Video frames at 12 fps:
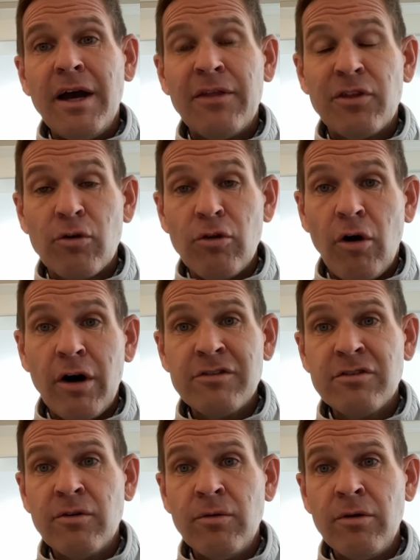at their law
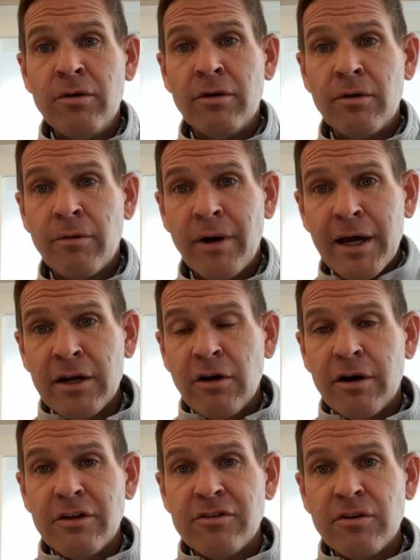school, where I had
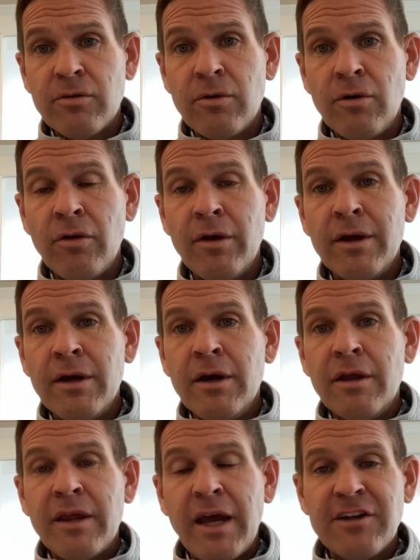gone to school.
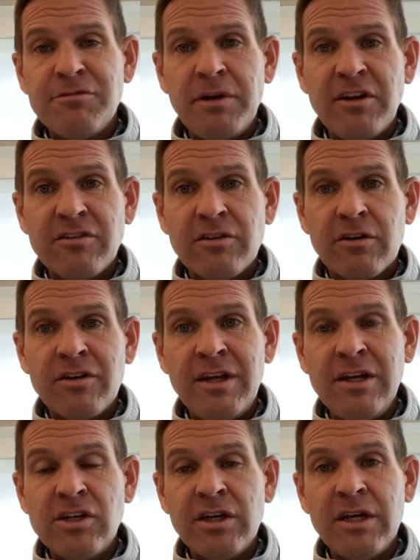They asked me to start
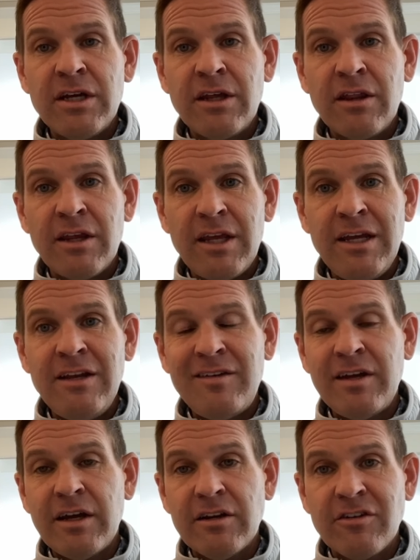teaching the
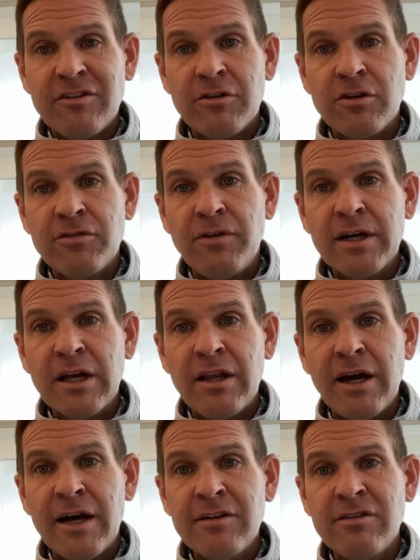ET and search fund
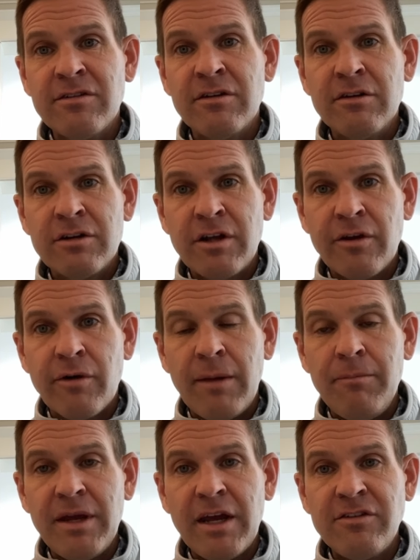class to their
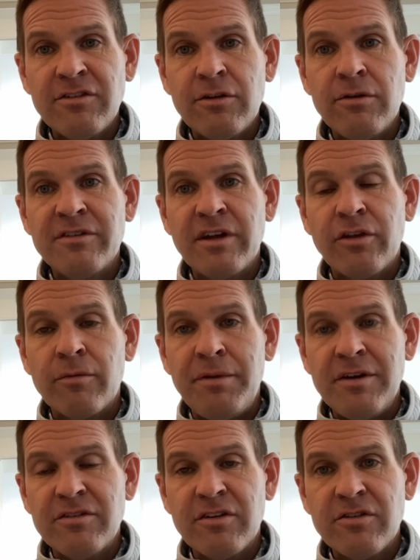MBA students at their
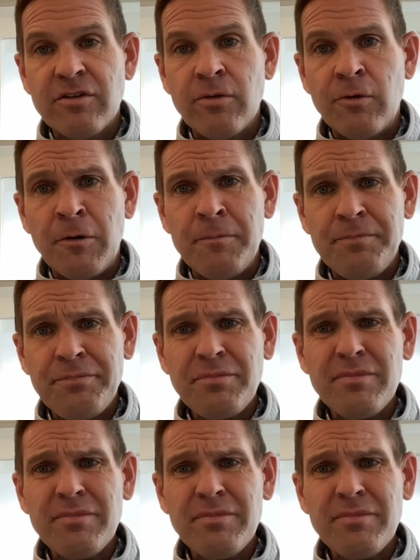business school.